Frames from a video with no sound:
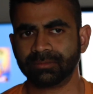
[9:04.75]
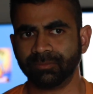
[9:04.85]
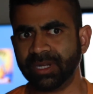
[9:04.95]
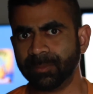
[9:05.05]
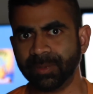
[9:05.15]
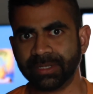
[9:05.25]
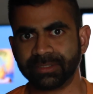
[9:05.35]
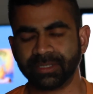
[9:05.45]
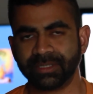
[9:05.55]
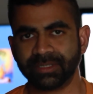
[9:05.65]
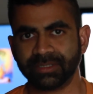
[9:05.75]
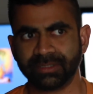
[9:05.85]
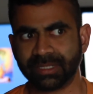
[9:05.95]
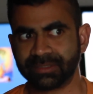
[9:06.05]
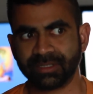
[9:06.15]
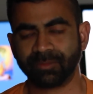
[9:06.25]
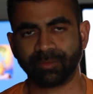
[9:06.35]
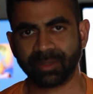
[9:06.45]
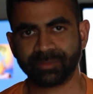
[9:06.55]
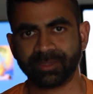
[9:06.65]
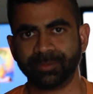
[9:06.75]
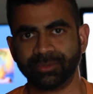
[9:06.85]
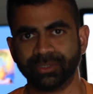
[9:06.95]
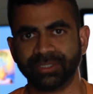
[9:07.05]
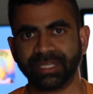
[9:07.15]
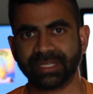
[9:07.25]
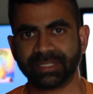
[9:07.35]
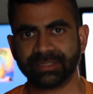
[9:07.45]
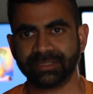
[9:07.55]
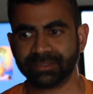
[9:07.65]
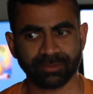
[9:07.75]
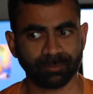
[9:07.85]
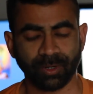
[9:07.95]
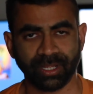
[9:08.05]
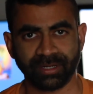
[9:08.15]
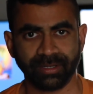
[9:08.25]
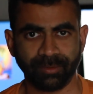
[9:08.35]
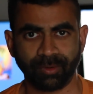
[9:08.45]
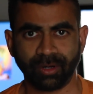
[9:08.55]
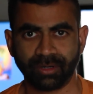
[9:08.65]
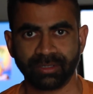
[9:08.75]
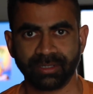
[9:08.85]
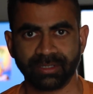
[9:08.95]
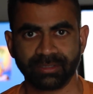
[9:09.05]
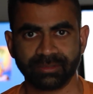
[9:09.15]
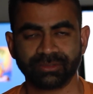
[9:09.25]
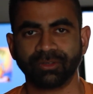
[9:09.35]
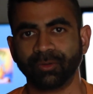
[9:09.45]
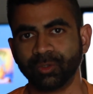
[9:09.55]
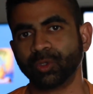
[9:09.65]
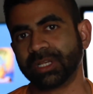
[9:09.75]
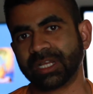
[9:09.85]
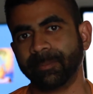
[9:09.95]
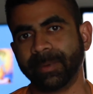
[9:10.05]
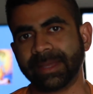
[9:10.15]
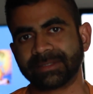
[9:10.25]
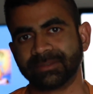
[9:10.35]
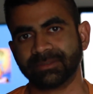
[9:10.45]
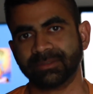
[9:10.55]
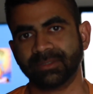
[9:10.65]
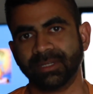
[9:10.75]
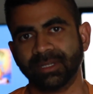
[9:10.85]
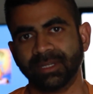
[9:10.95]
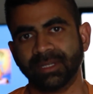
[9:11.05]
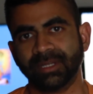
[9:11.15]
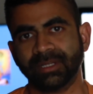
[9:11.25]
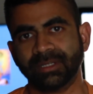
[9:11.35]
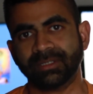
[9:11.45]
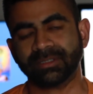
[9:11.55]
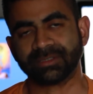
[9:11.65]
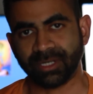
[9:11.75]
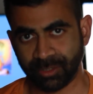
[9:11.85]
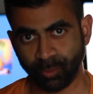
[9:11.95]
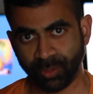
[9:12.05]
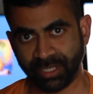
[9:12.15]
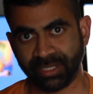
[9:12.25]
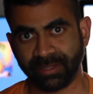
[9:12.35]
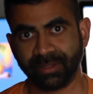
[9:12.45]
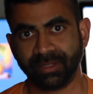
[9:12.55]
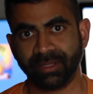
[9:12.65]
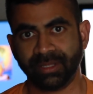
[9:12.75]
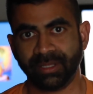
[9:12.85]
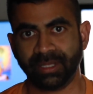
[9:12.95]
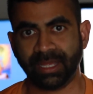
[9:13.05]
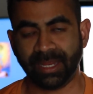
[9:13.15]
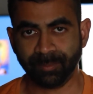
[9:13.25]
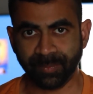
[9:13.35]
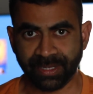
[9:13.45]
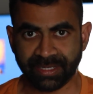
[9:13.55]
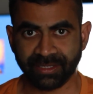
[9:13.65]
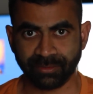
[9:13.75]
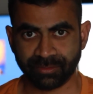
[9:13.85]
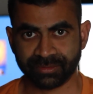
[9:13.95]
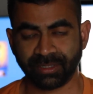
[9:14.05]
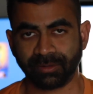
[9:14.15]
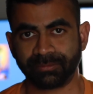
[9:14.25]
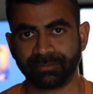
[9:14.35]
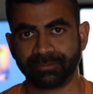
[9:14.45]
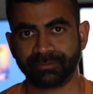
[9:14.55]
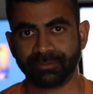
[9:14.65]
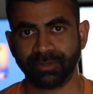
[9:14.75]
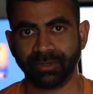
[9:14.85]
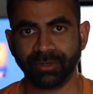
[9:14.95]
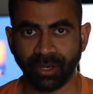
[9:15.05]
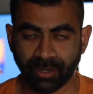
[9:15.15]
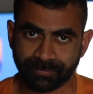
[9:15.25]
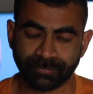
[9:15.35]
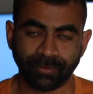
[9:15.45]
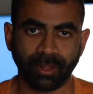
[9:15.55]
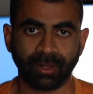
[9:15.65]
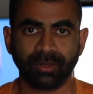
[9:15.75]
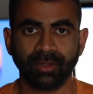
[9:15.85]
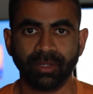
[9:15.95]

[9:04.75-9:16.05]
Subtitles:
wait a minute. That's not what I'm supposed to think. This is what I really want. So you can come back to start doing and making yourself not fall